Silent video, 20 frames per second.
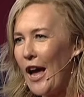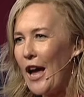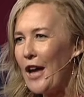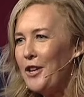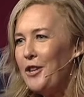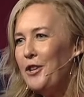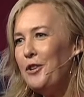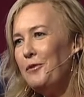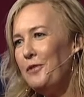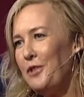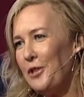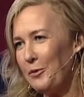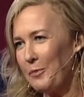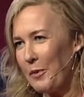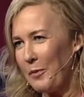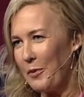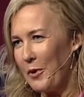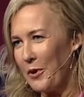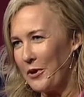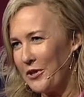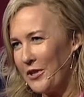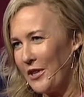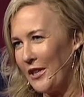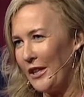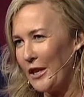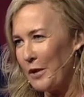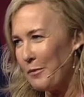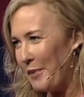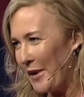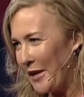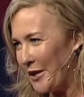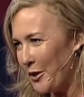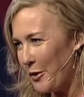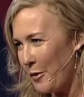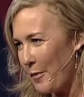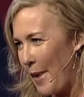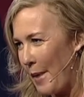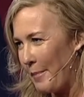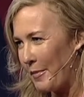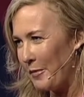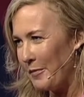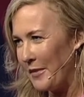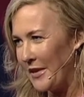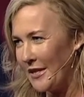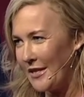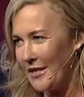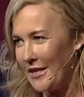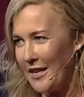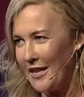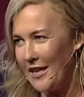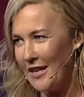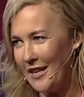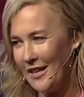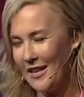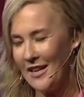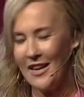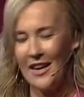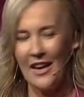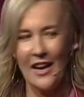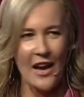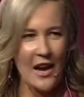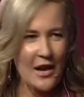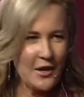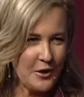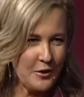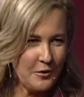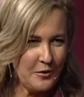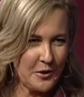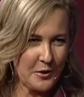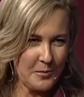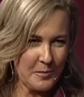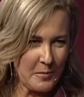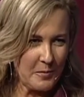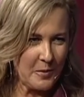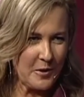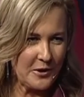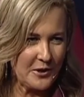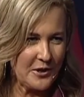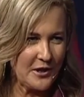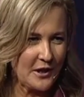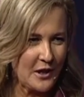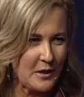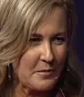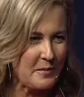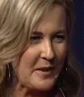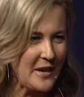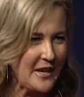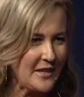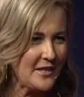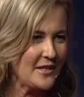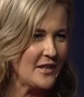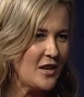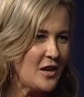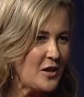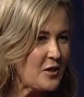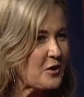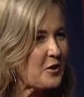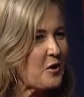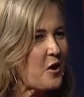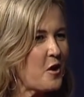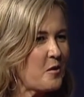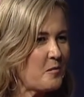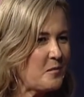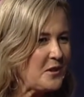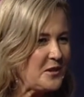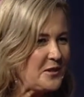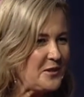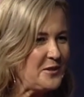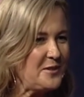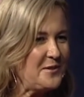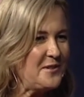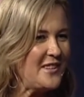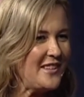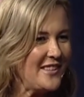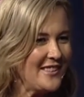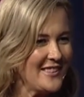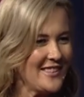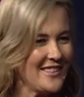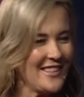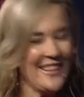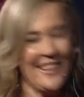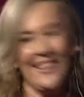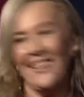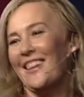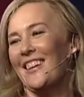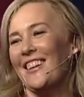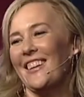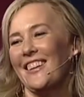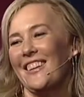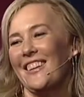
And you disproportionately picked the peppermint tea and you disproportionately picked the calming, soothing tea.